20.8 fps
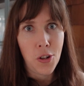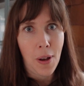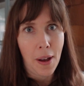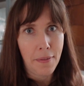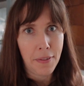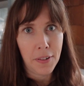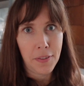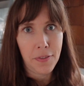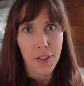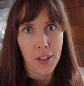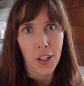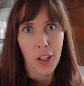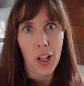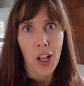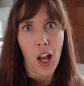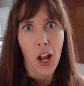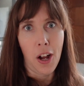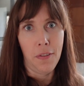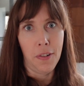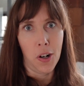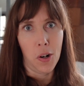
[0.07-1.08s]
you ever feel
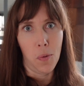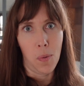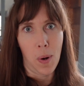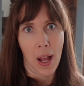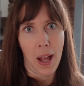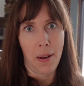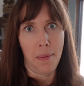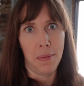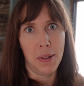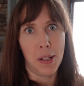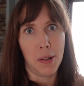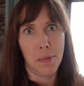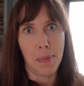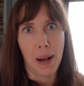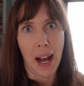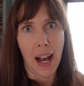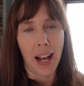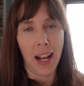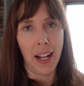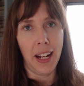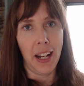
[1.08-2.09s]
overwhelmed
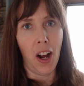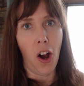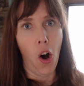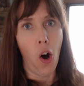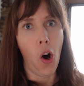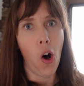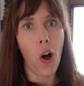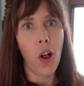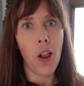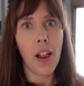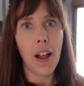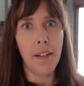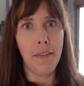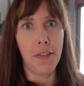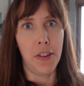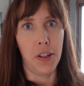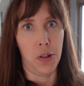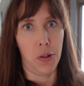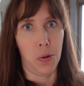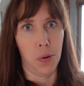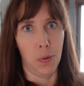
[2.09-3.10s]
by all of
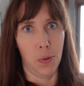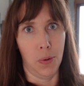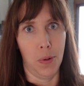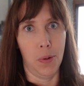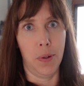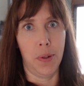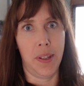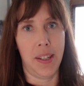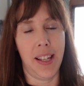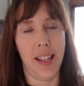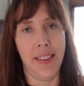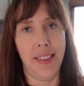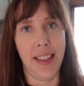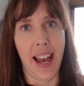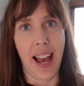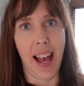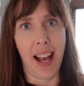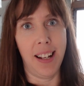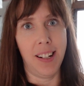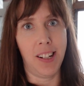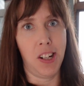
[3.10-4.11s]
the tools
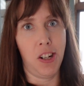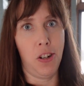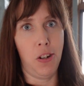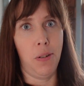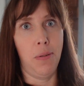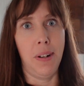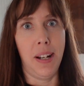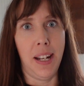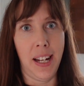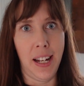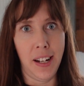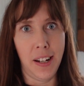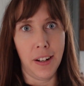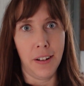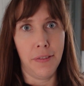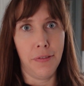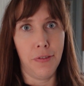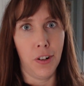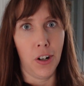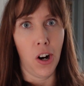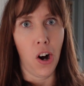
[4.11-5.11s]
that you need
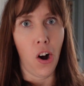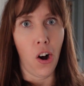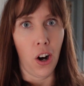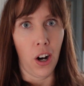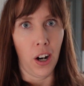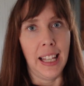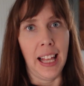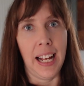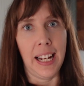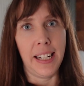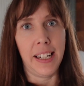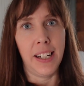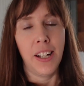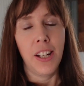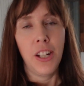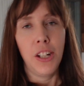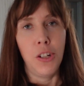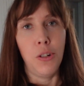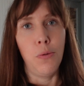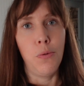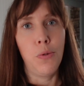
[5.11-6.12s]
for art? Like,
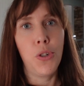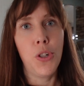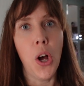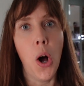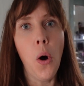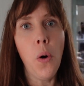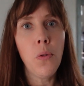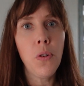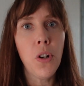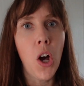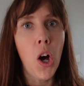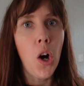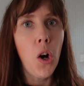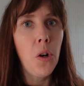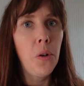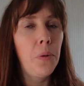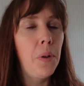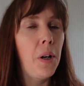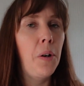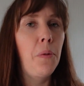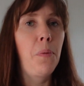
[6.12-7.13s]
you don't
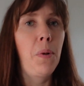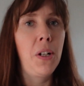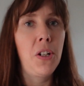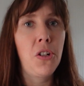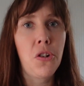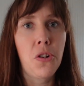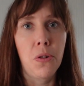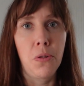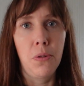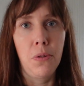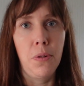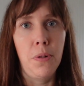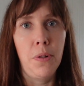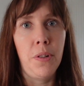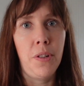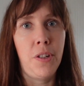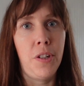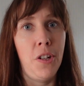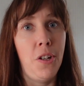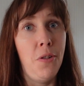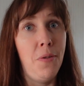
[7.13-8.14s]
know which
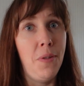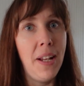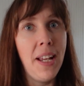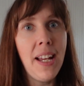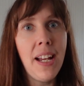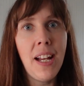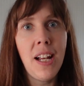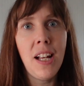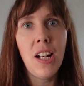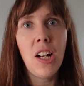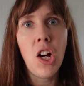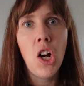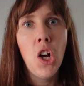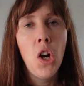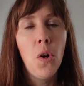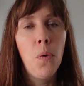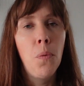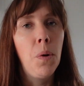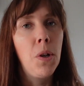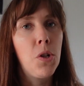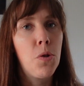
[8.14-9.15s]
tools you need,
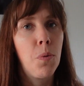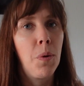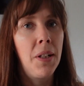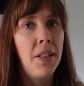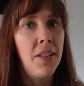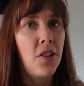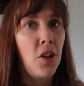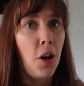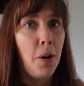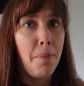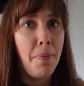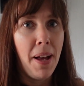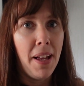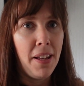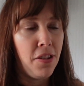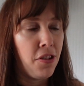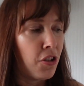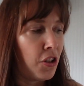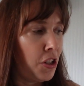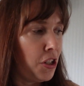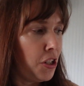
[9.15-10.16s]
which ones are
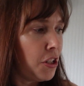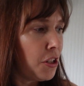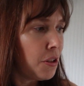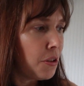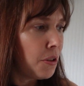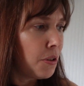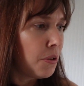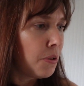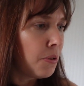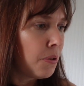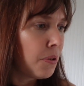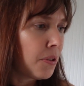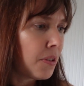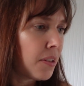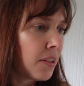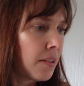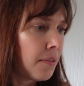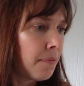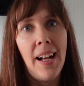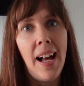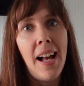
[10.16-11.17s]
best to
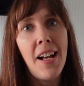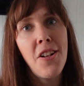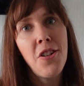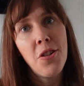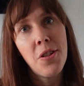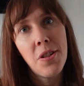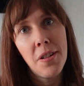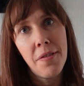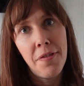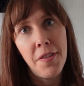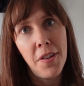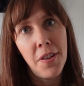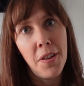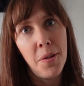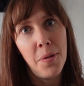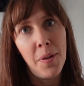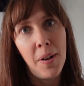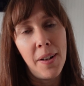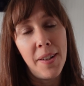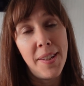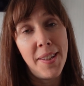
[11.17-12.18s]
use. I used to feel
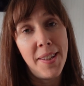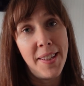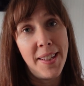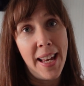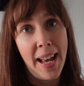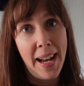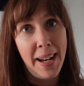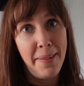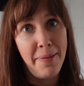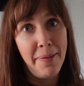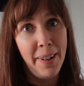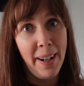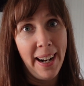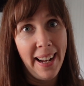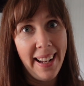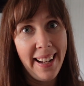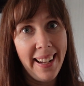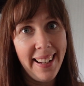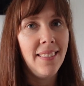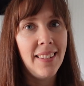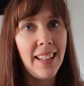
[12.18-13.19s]
the same
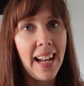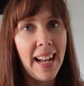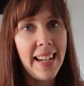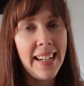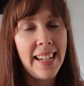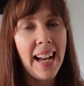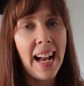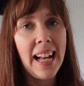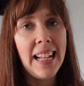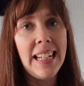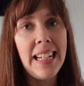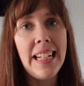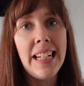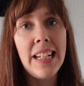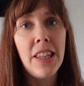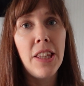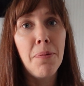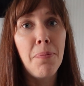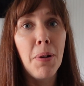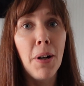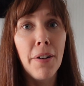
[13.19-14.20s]
way. Like, I
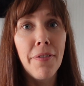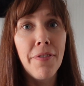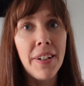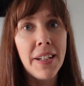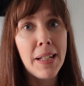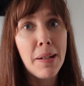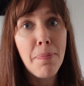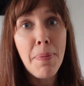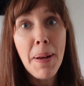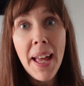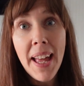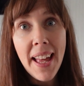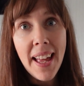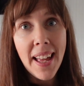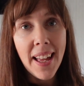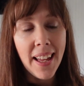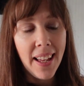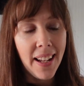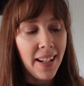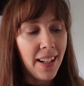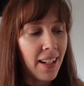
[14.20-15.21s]
needed the perfect
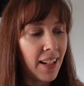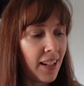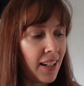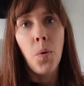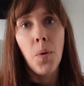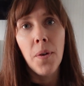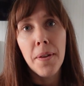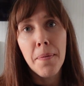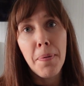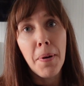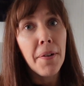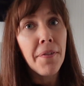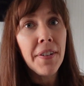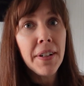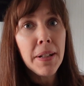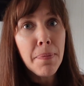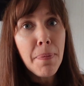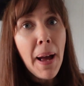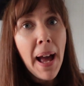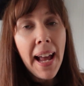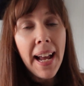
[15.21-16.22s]
pen, or the
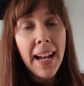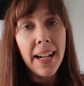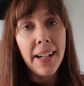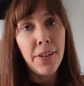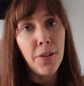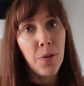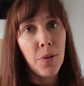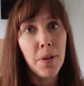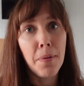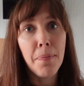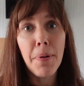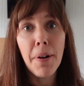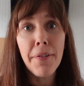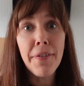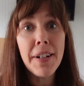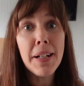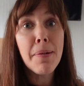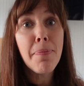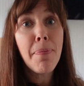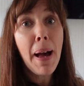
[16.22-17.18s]
perfect paint, or the perfect